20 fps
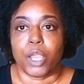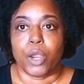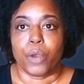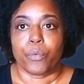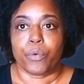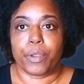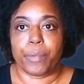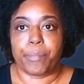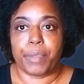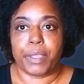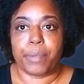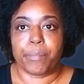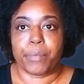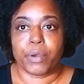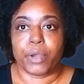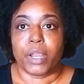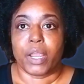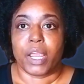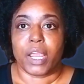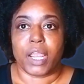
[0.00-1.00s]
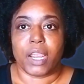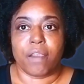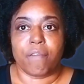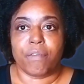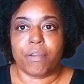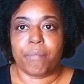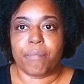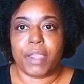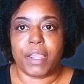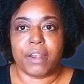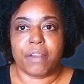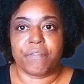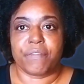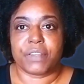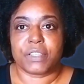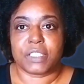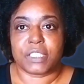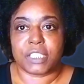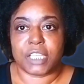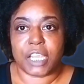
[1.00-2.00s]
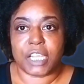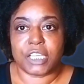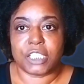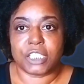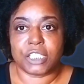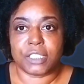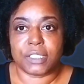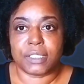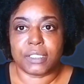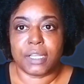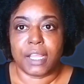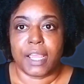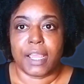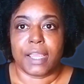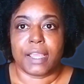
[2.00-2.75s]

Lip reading: Remember, every manifestation